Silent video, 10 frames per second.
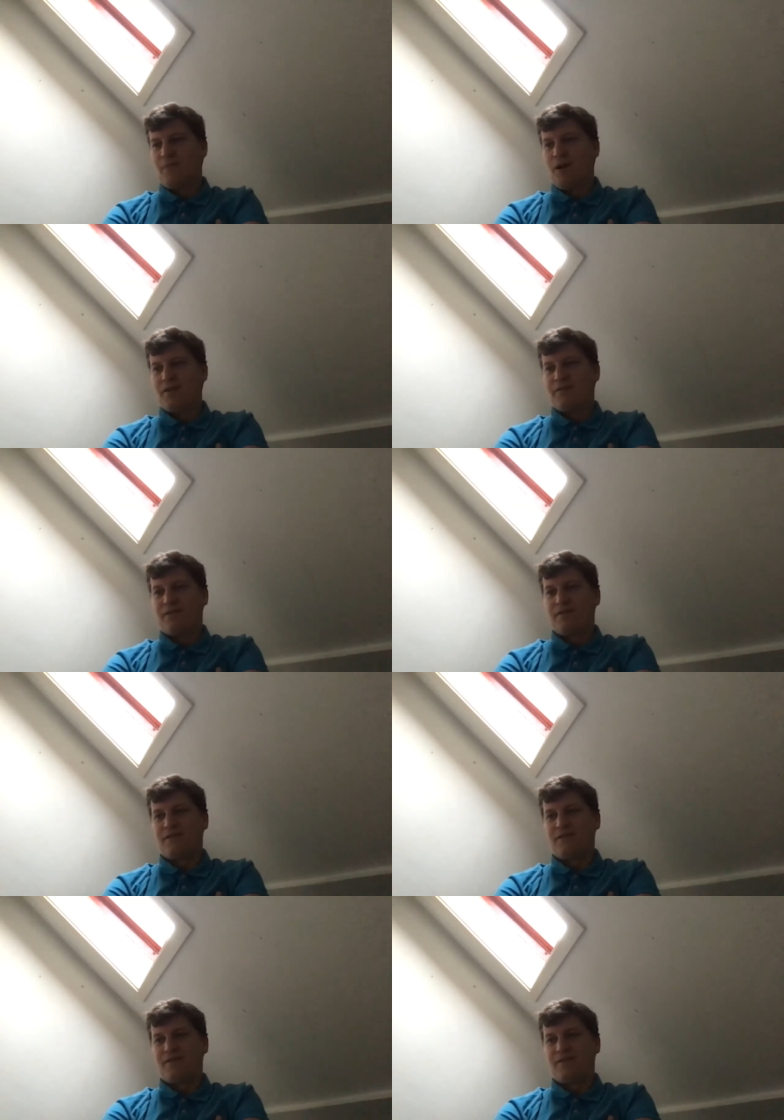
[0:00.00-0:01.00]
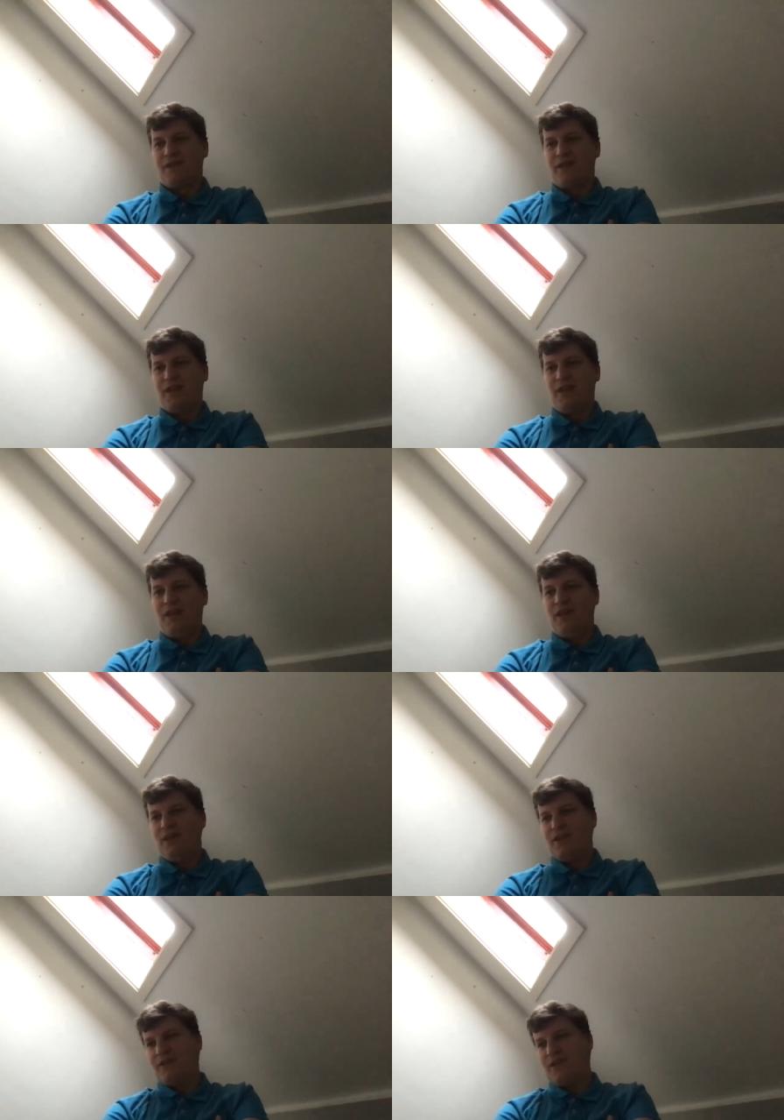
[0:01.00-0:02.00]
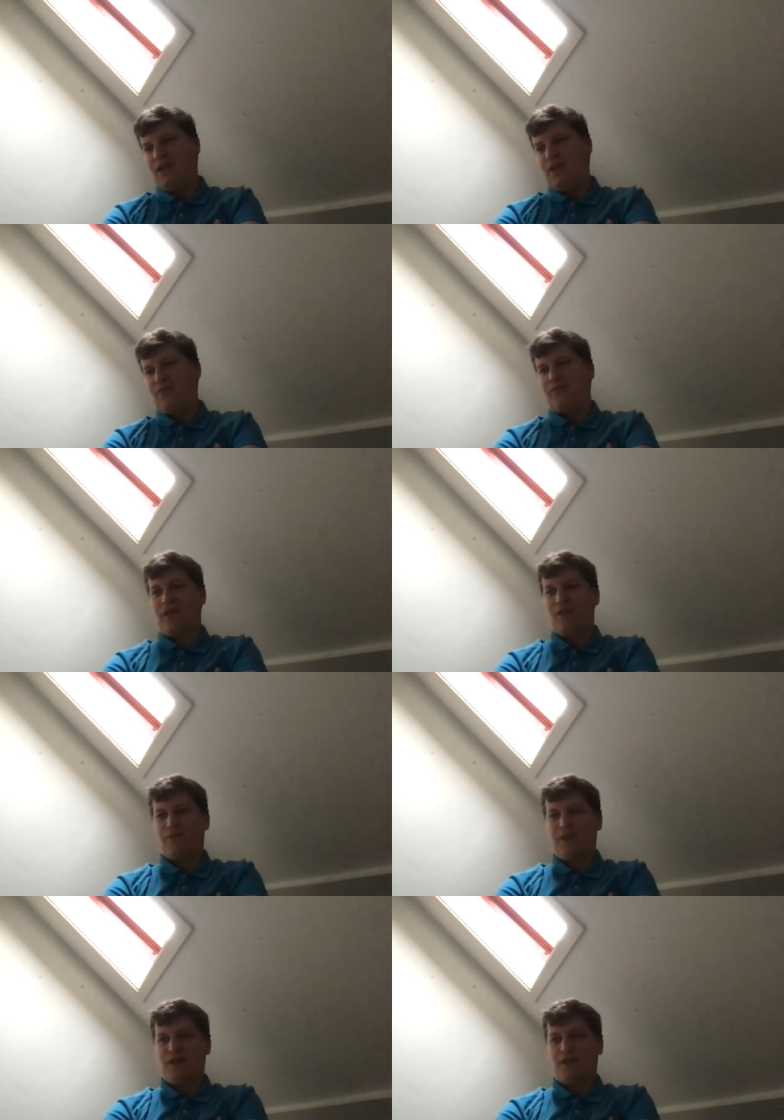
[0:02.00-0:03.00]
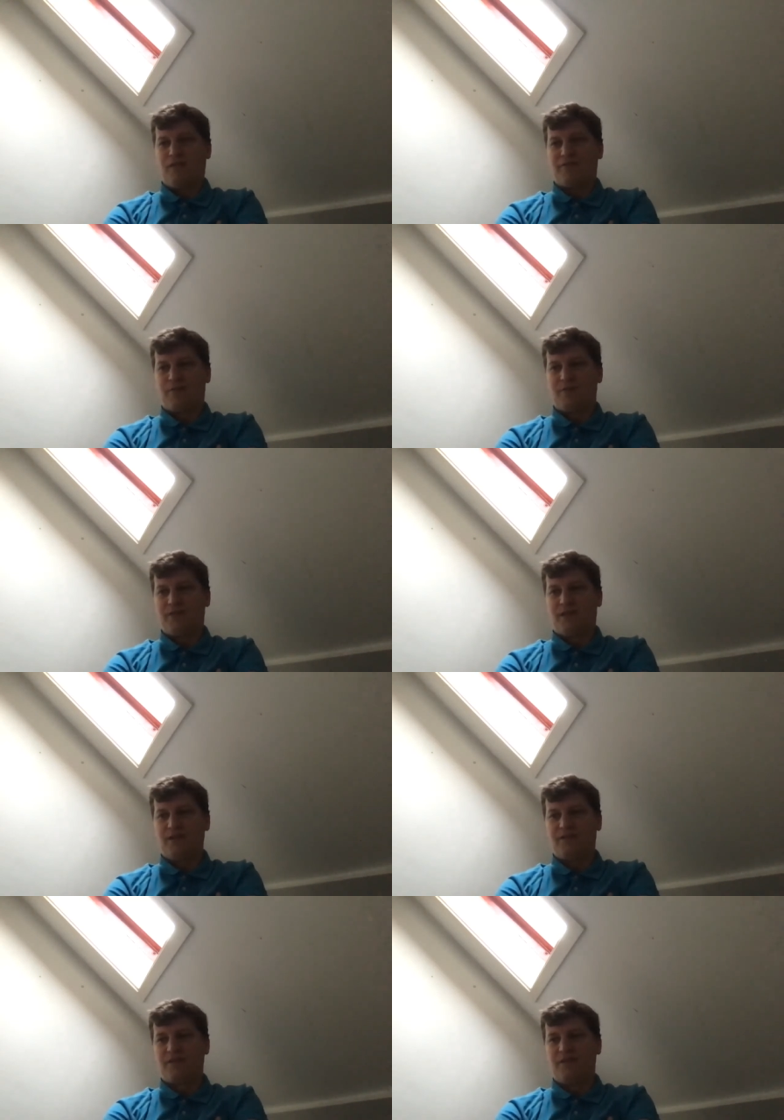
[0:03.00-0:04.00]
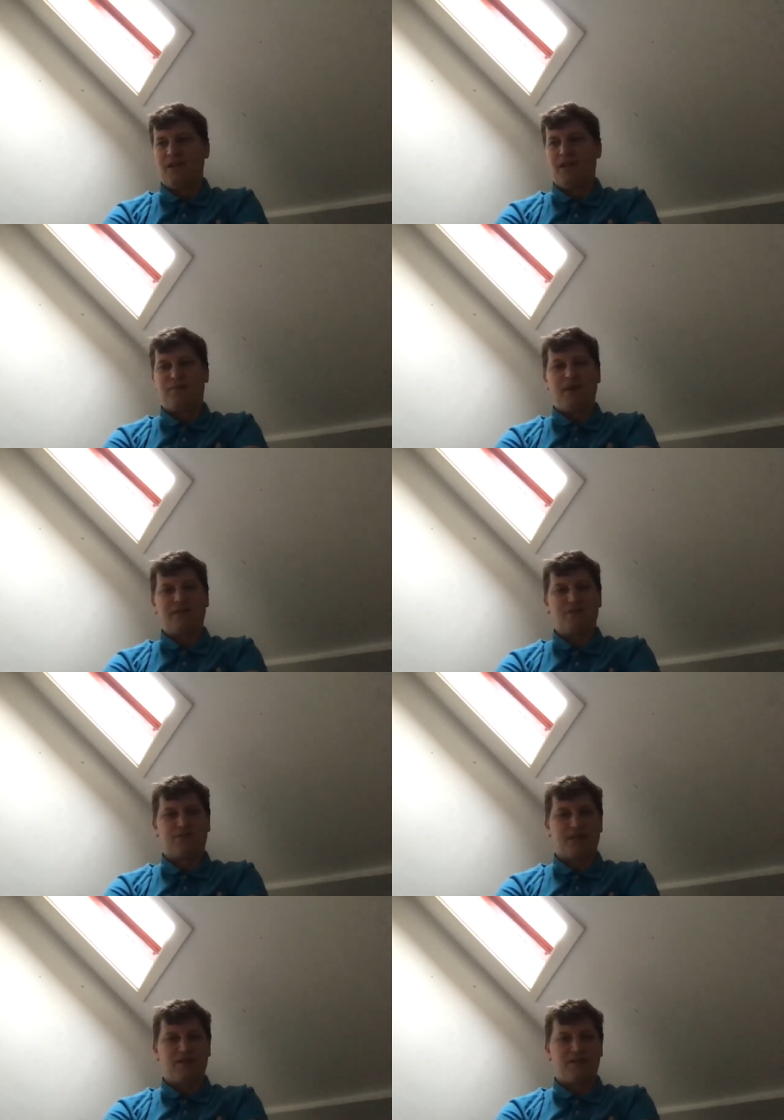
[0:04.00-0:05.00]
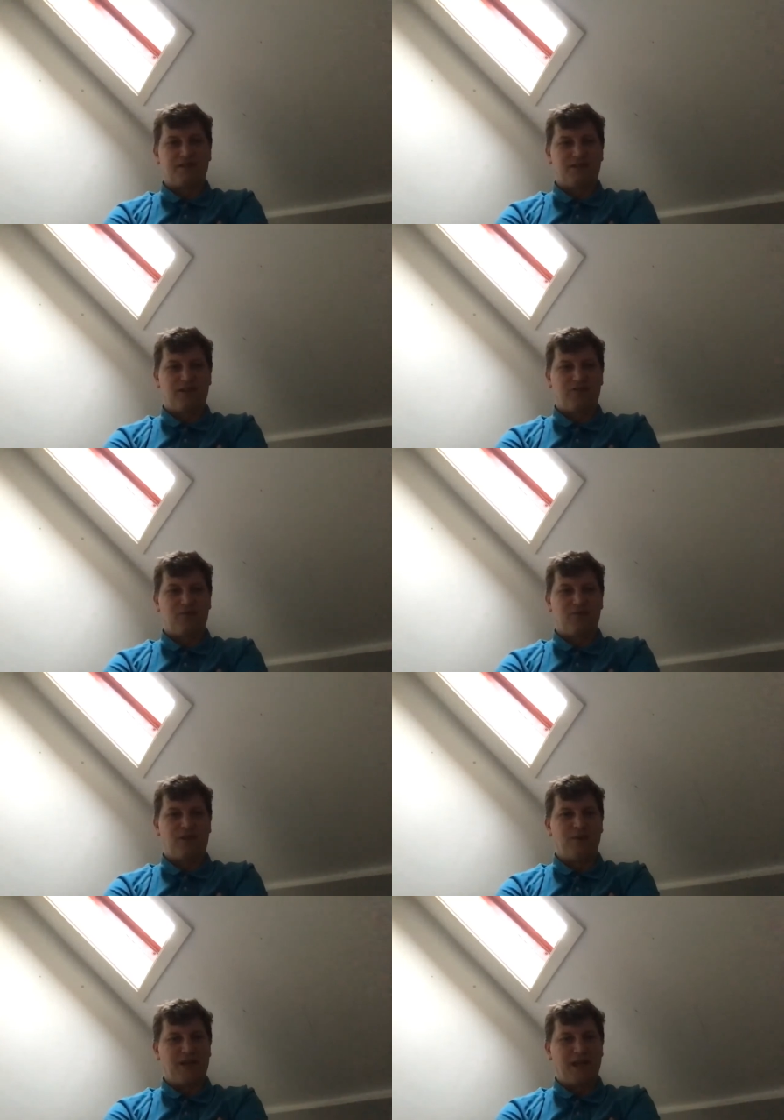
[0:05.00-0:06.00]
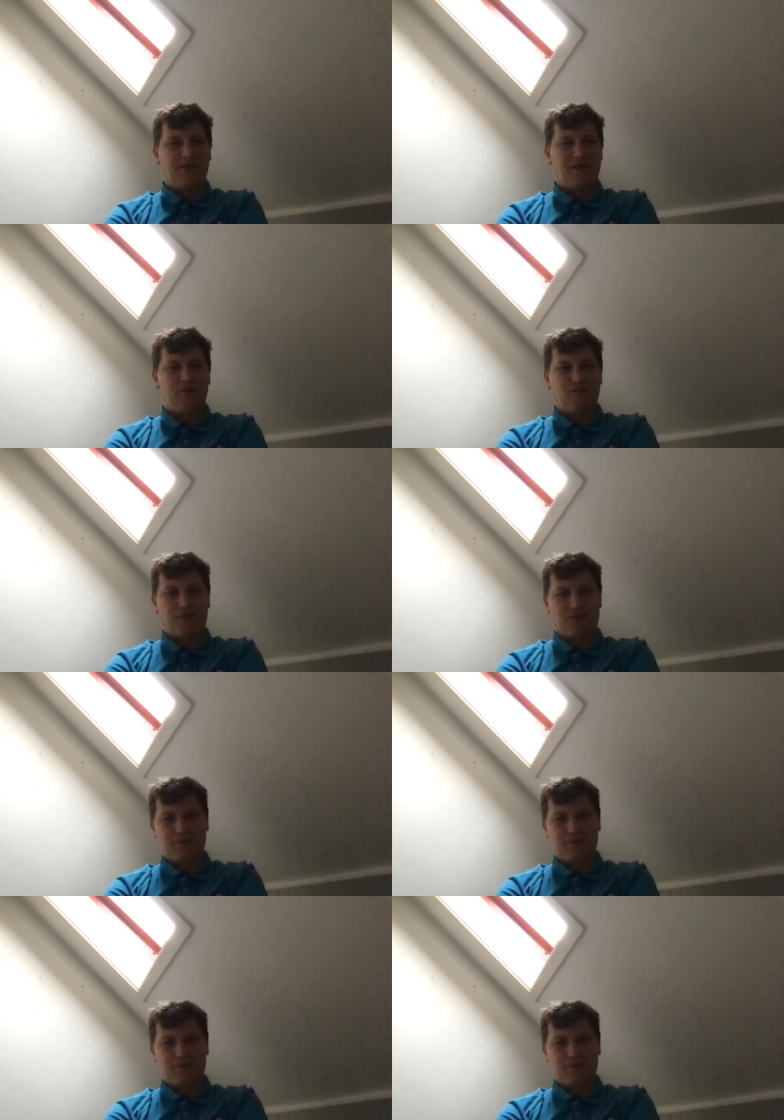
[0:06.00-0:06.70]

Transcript: But uh, uh, if they already have some results, it makes no sense actually to duplicate their work.